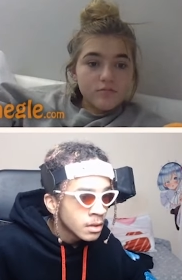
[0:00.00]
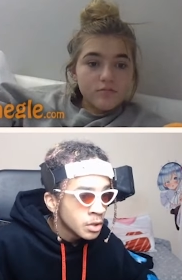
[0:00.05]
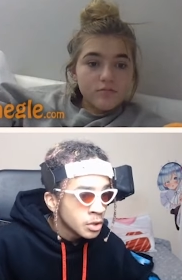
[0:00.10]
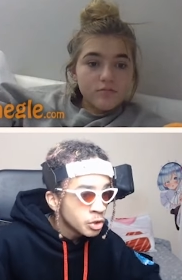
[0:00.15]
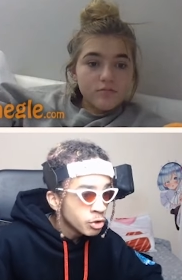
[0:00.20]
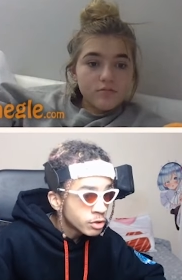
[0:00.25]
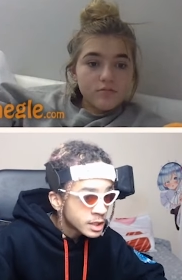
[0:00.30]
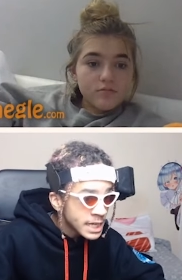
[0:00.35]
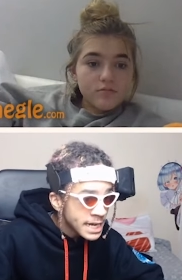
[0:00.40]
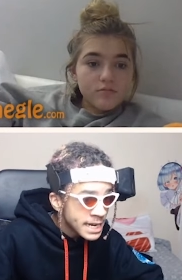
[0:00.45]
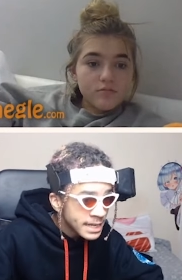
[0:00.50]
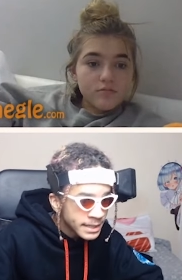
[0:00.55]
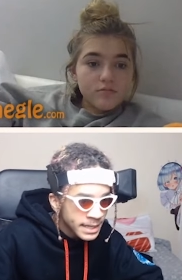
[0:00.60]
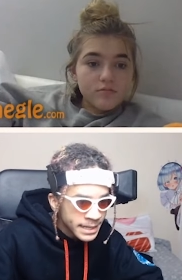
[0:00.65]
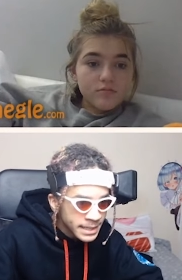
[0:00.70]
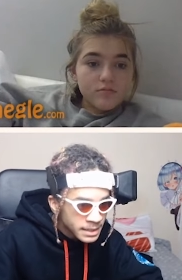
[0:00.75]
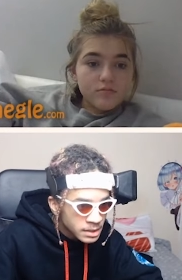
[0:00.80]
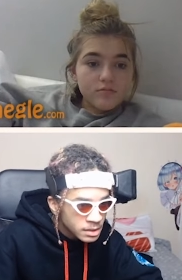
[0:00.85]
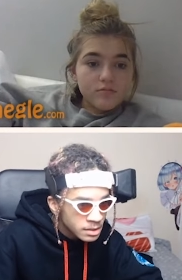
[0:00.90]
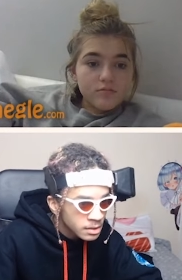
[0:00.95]
Speaker 1: You seen
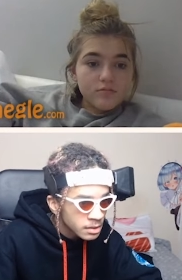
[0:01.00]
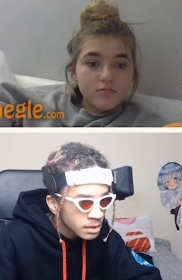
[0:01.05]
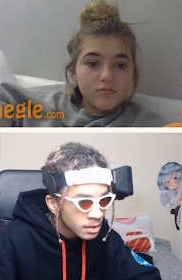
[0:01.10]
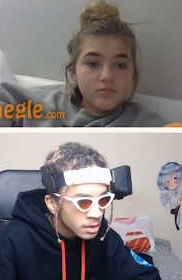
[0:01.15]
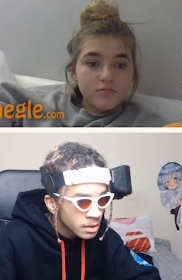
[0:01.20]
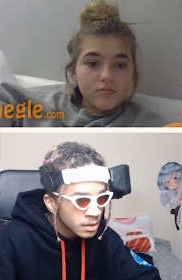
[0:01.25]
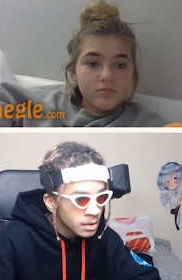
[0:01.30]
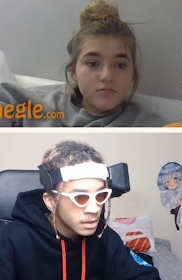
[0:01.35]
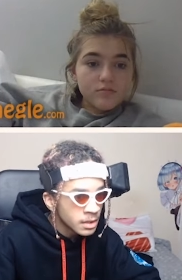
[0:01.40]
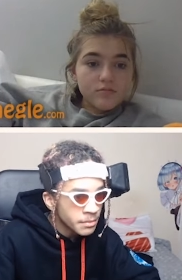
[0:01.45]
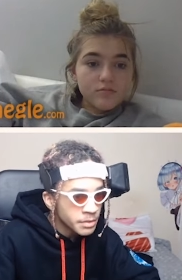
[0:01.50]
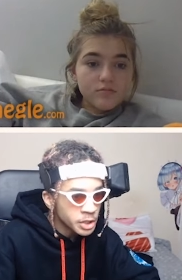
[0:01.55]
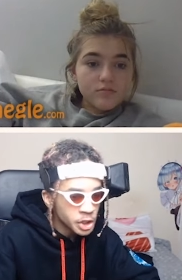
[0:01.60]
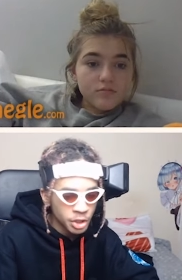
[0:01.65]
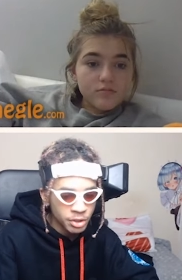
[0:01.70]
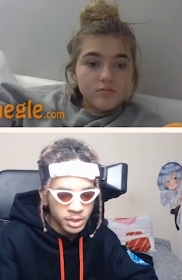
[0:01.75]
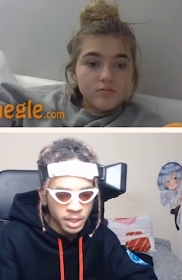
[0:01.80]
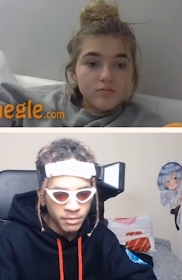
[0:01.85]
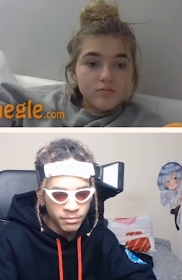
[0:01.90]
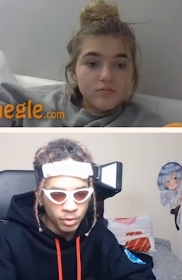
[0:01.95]
these? Let me show you
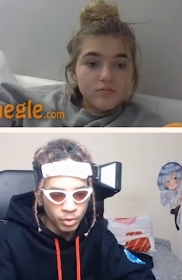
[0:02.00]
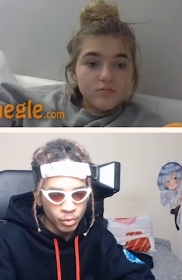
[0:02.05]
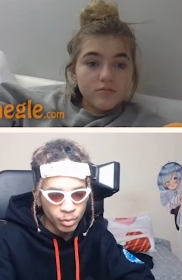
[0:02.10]
something real